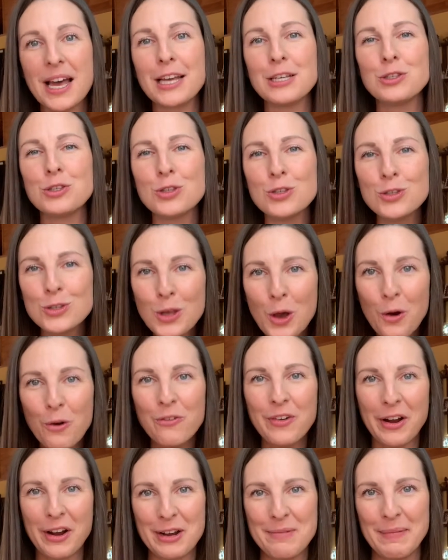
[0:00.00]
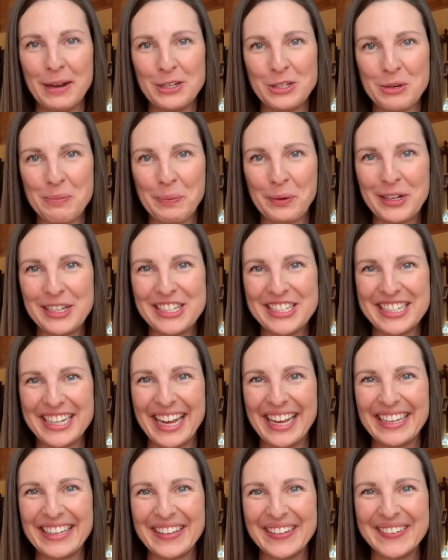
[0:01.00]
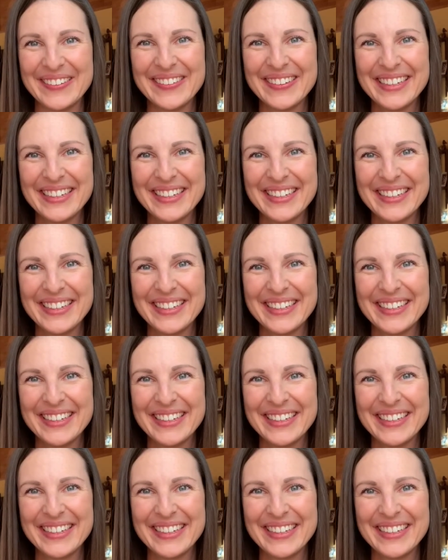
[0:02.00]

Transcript: I so very much appreciate you.